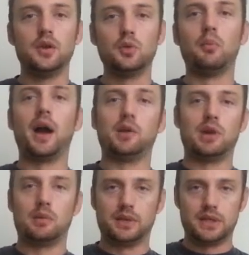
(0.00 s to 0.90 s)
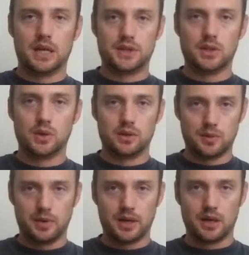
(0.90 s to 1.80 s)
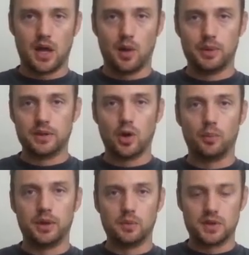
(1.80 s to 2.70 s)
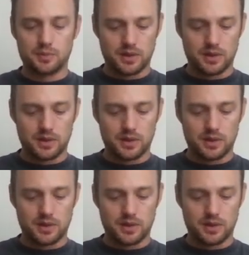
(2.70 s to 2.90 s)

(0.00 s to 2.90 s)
you might be able to get to it, depending on how big the opening was.